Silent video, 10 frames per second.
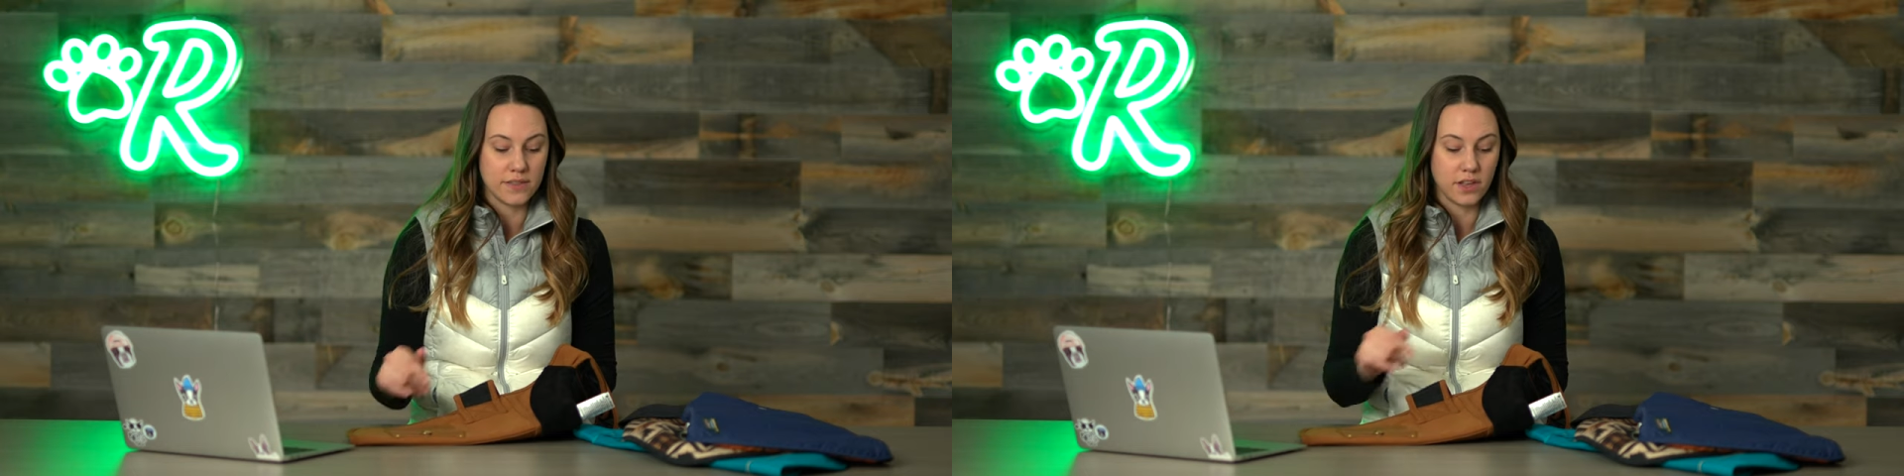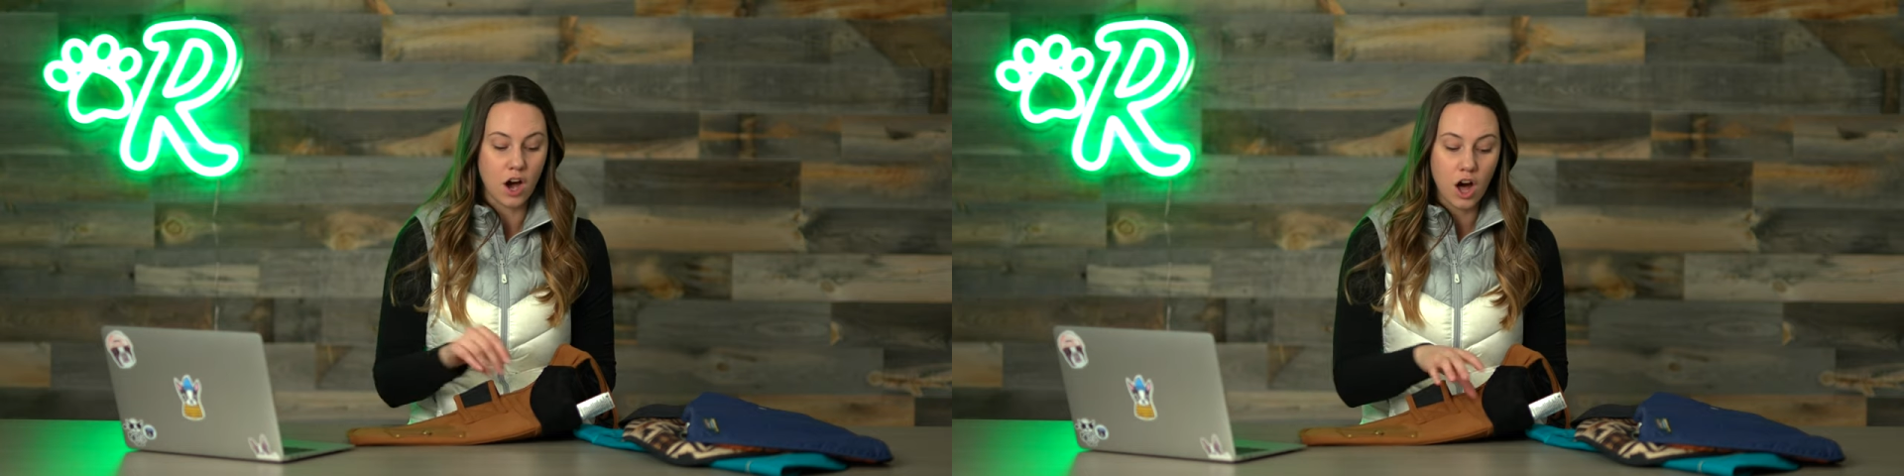
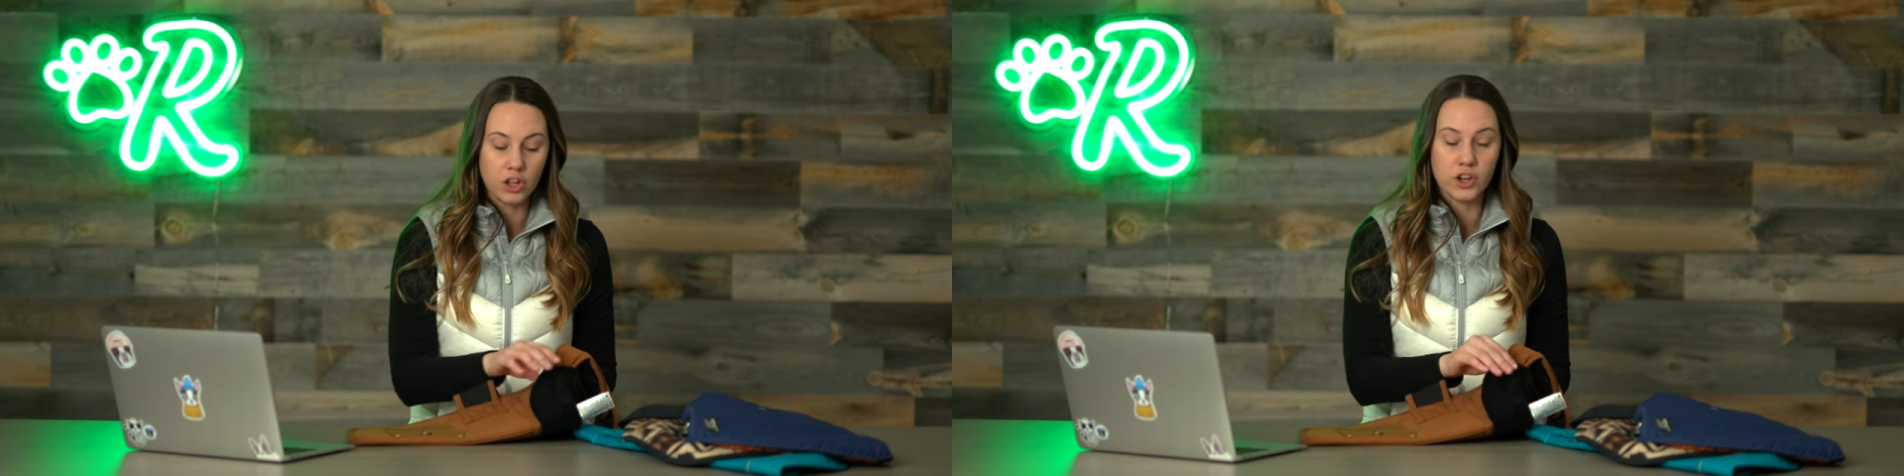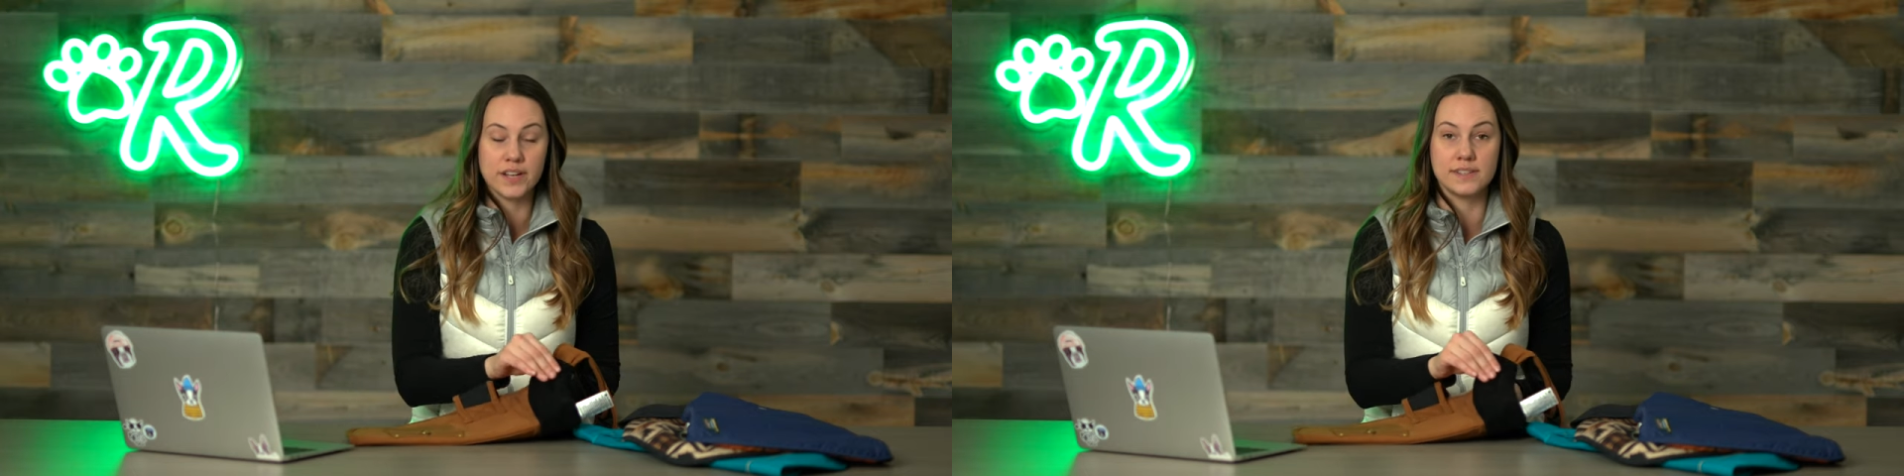and the
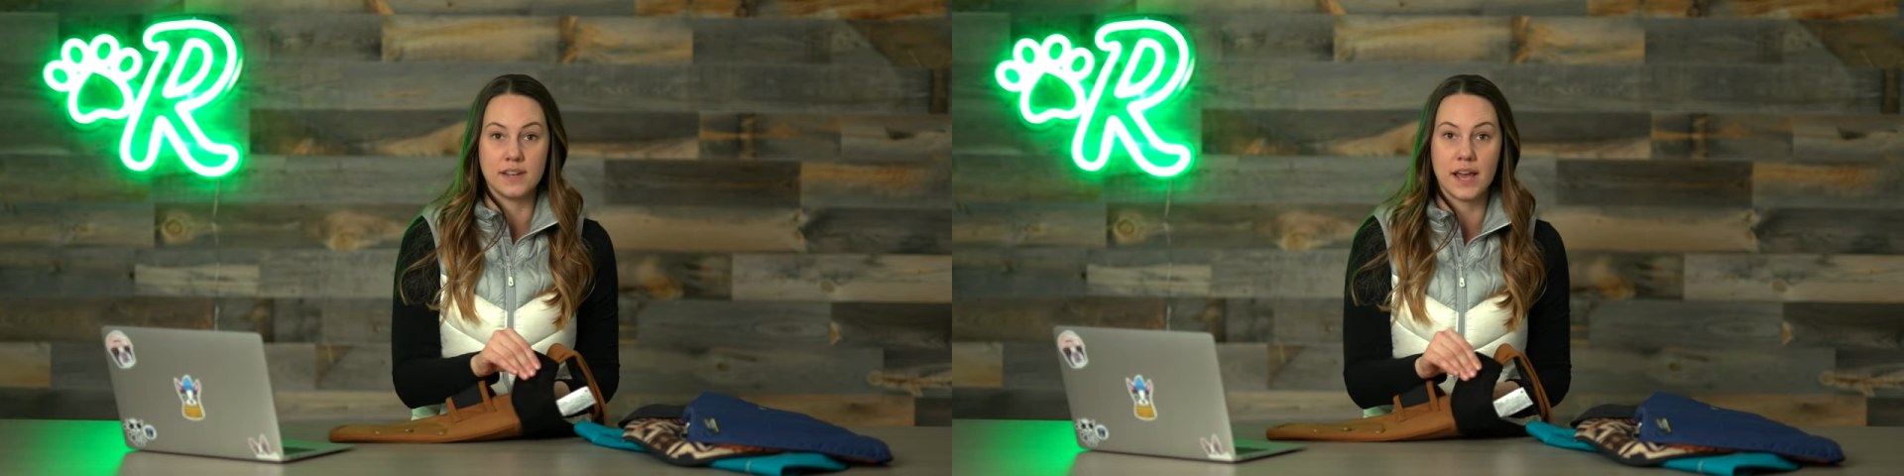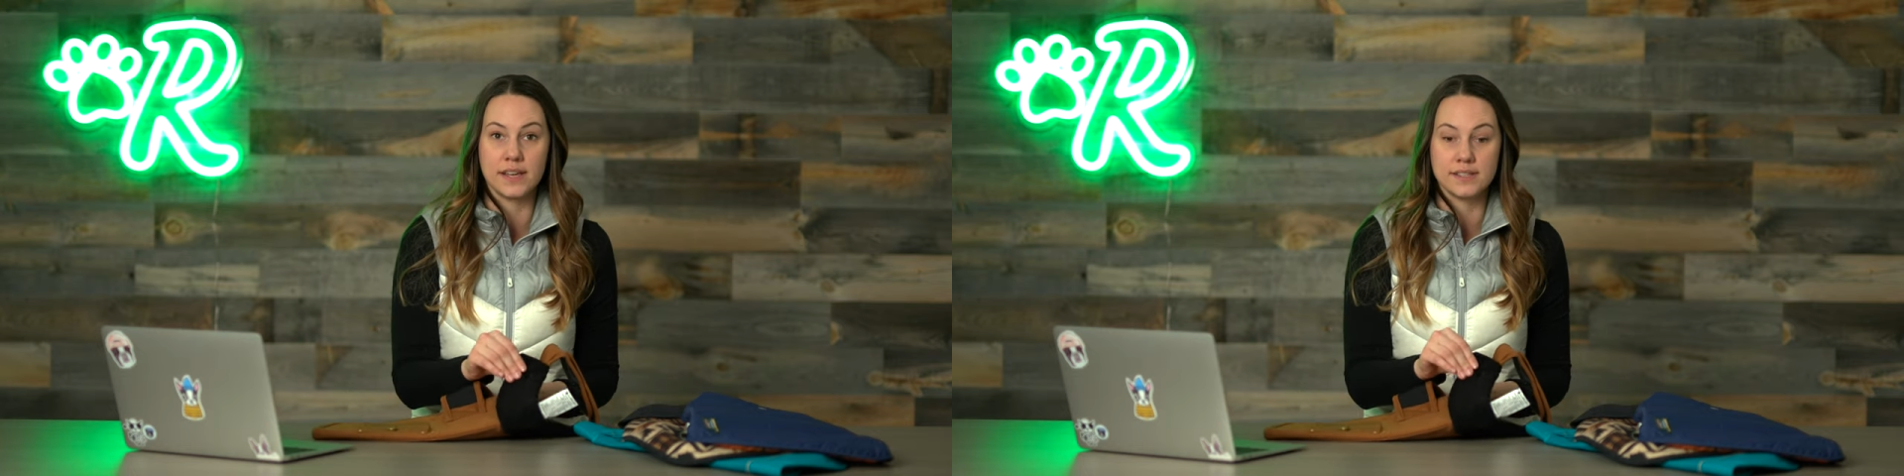collar is
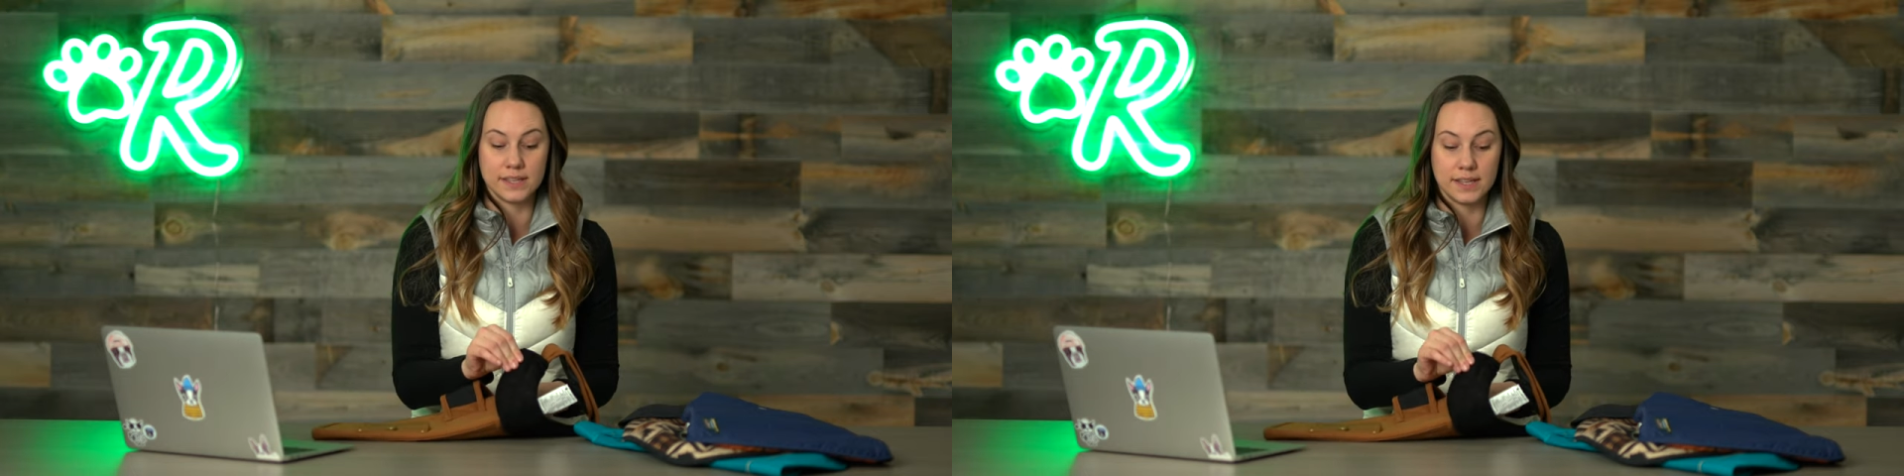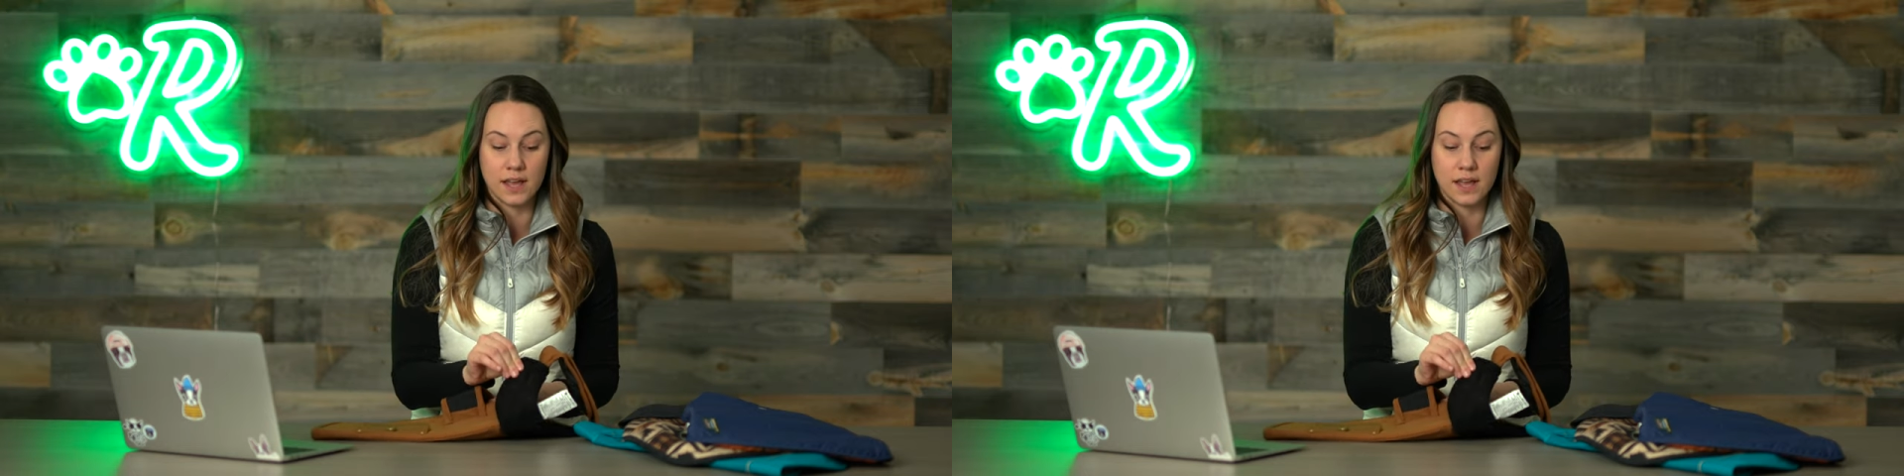nicely